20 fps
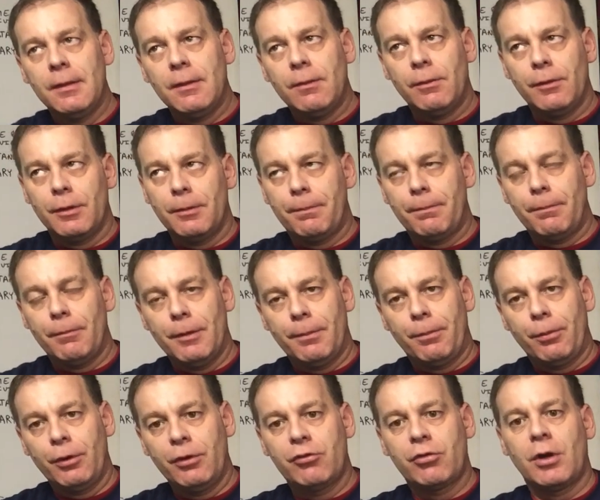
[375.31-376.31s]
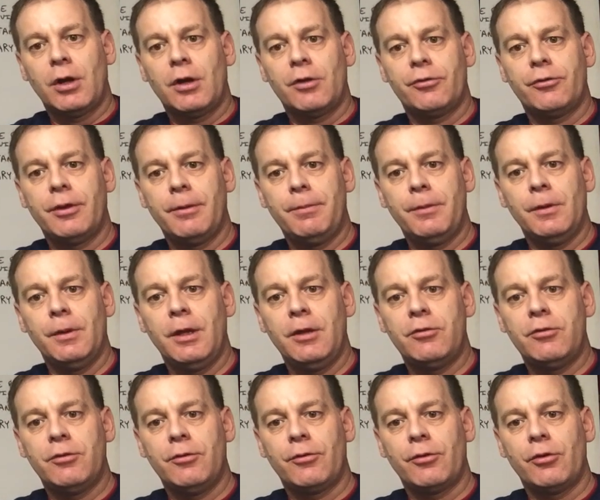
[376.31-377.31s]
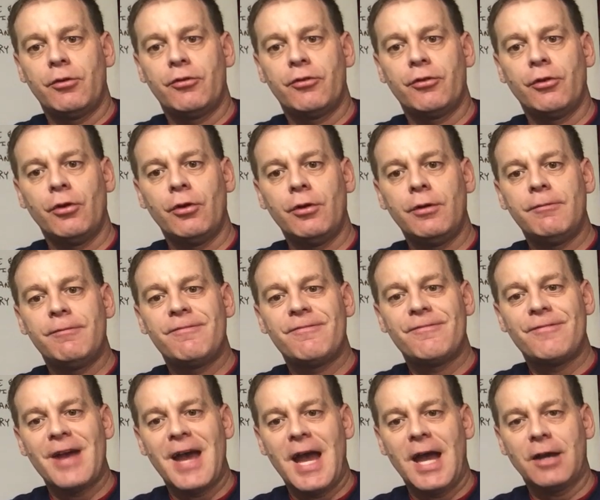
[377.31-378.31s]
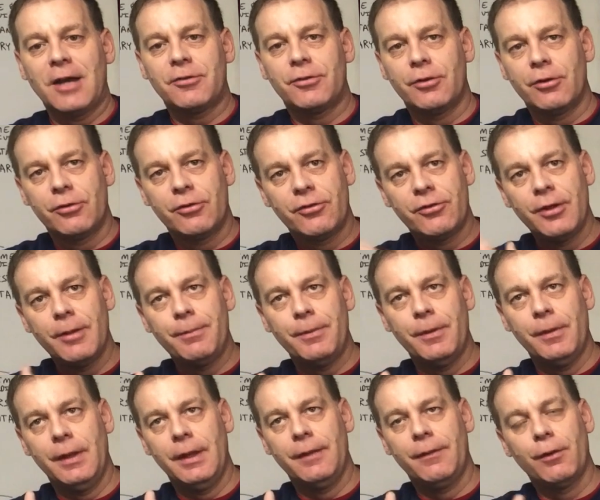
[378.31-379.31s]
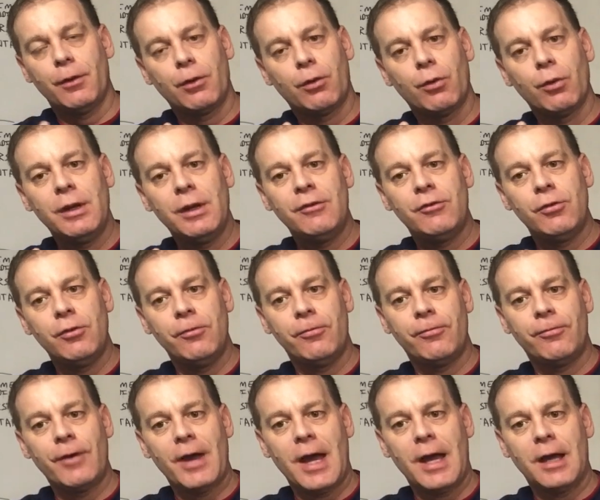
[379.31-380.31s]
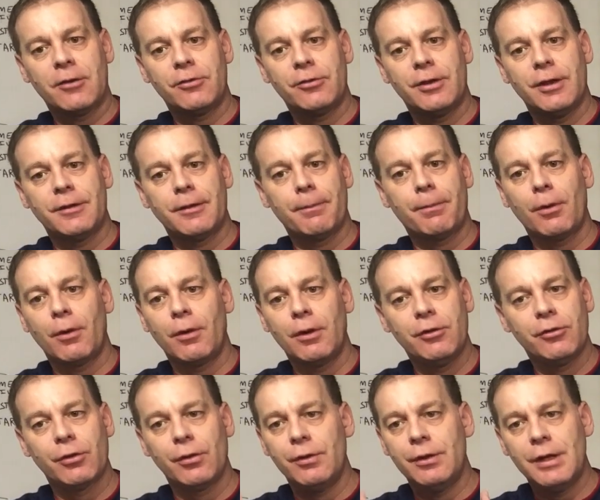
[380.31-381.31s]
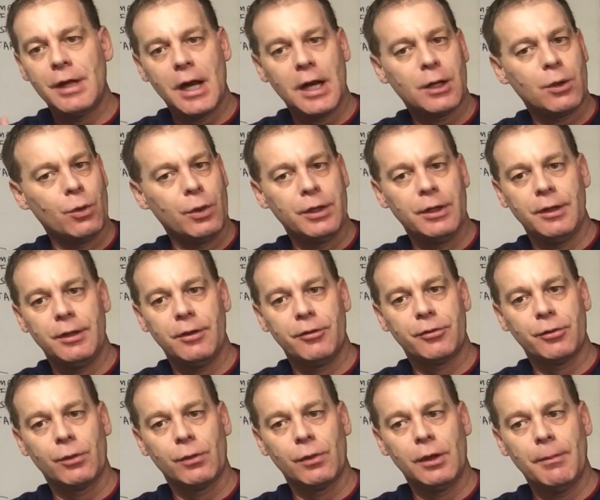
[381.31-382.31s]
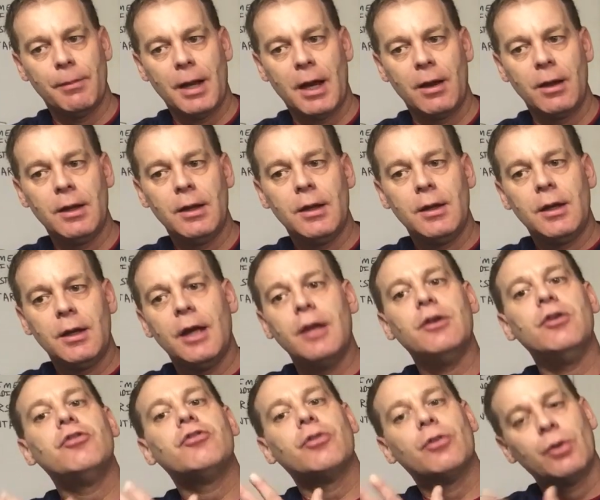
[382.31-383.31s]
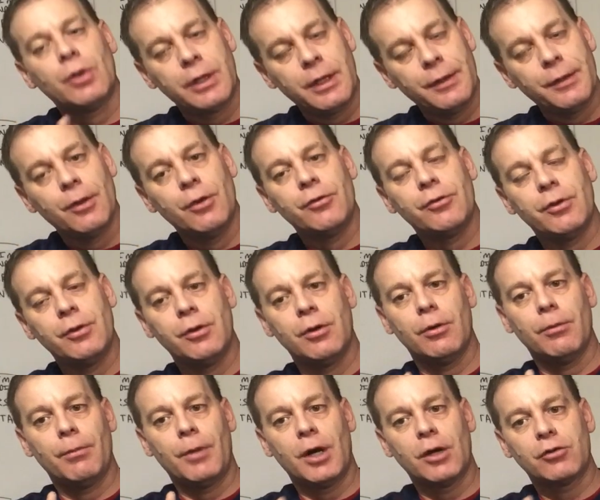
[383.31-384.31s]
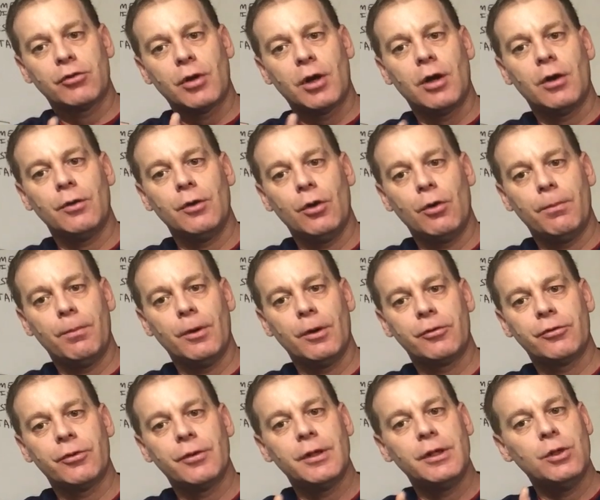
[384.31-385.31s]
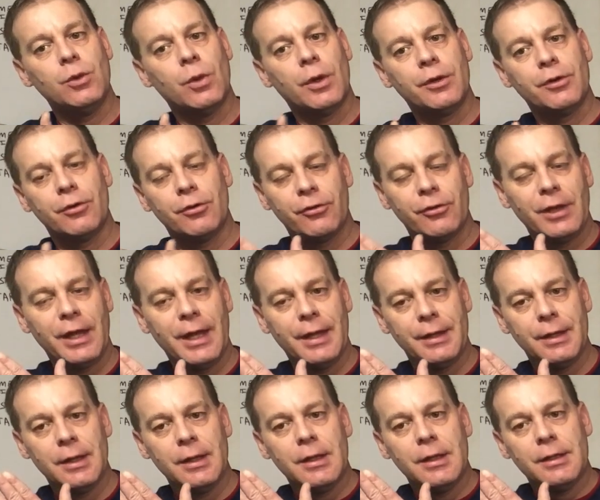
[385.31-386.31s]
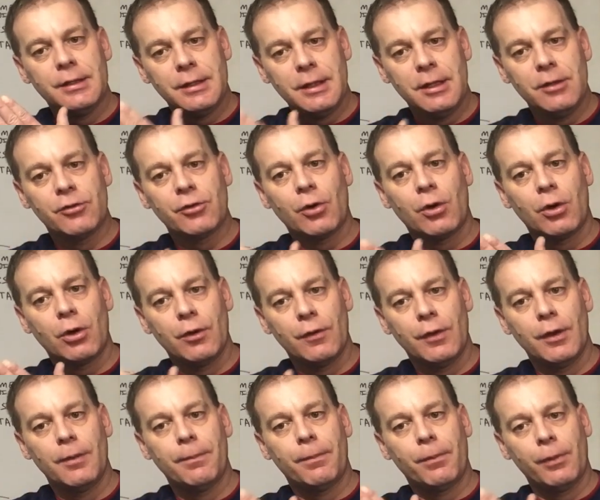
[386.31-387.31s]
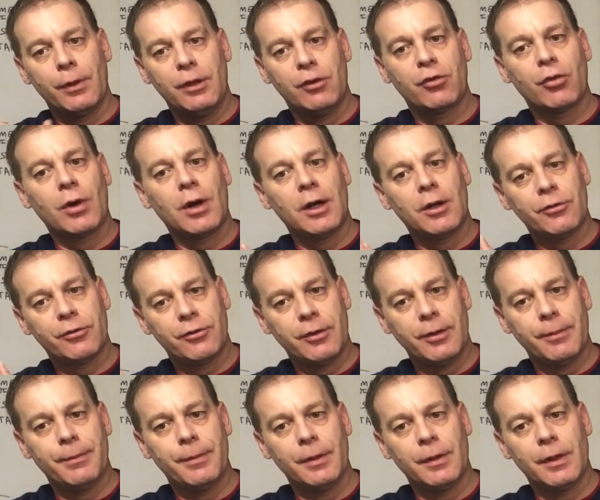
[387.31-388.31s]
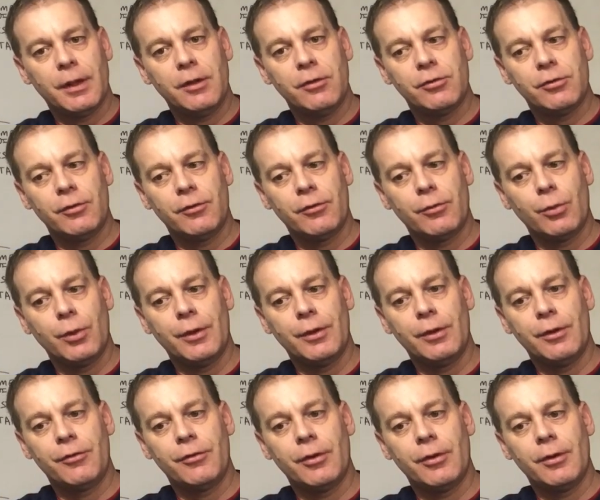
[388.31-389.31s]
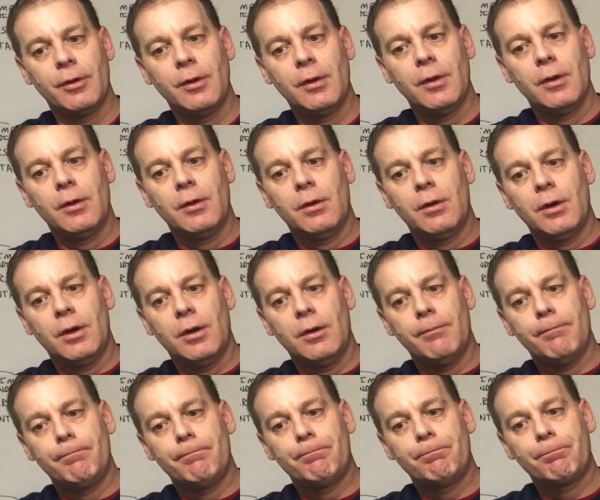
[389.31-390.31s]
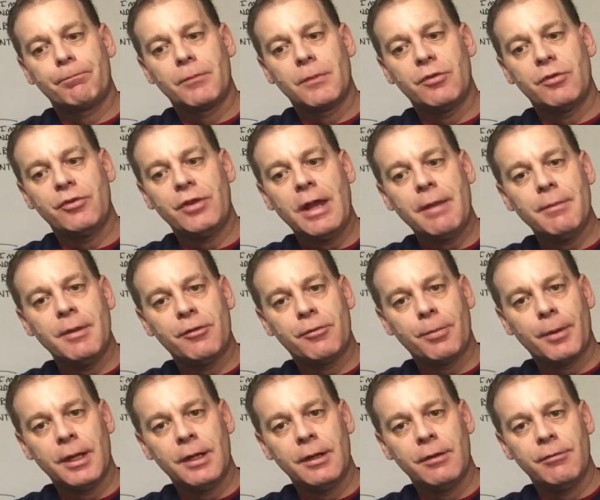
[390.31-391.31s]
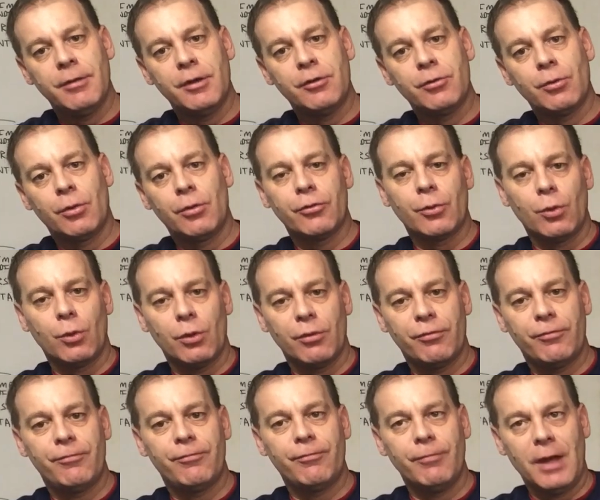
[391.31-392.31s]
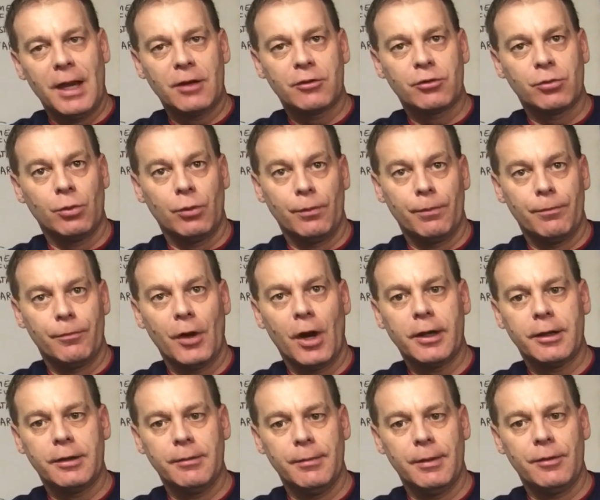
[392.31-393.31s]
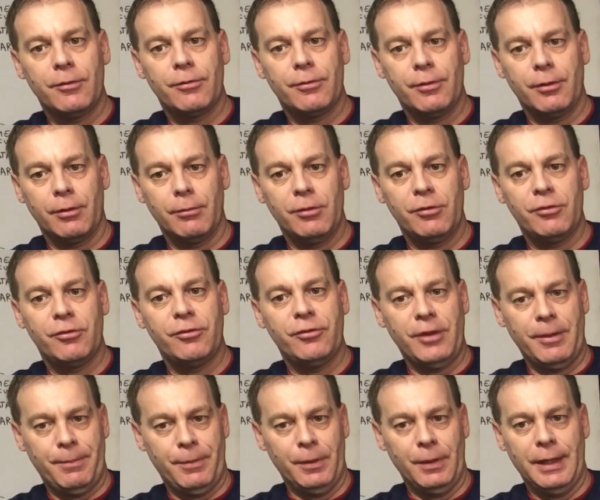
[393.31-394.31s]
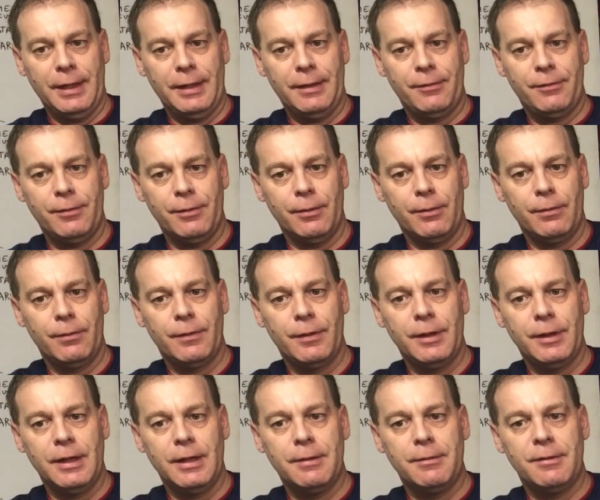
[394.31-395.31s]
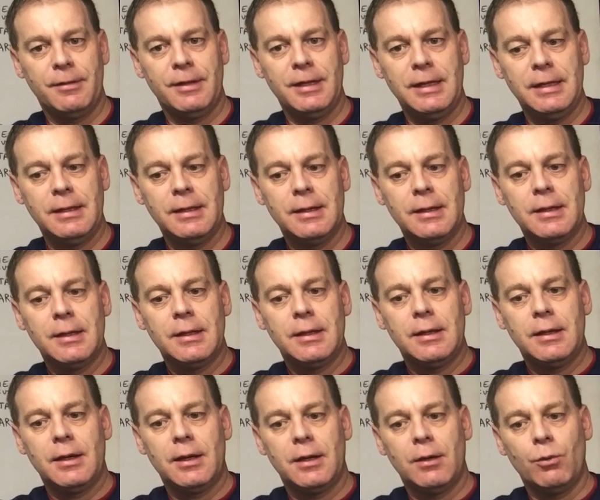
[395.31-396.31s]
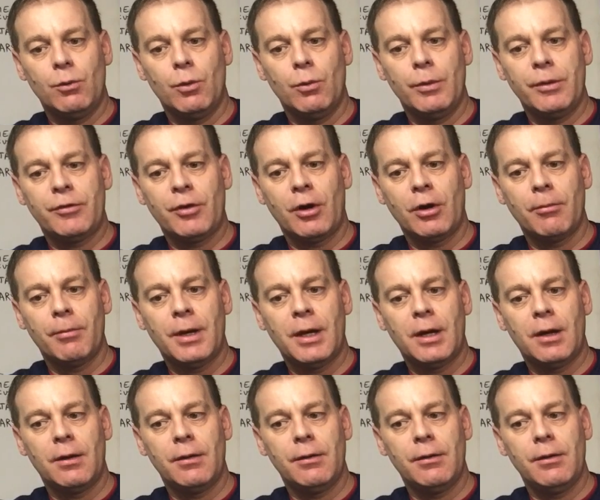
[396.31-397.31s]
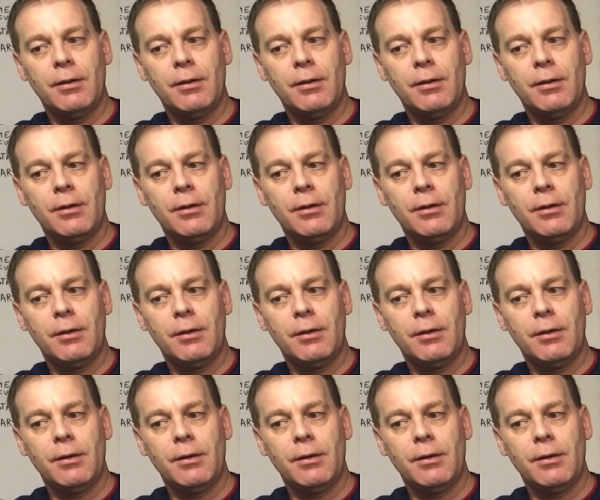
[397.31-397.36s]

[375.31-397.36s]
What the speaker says: Well, the pre-trial stipulations are certain facts. They're stipulated. They're agreed to facts that the parties are not going to disagree about. And you should look at those in your mock trial notebook so that you understand these are the pre-trial stipulations, whether it's statements by individuals or actual documents. They're going to be stipulated to. When we talk about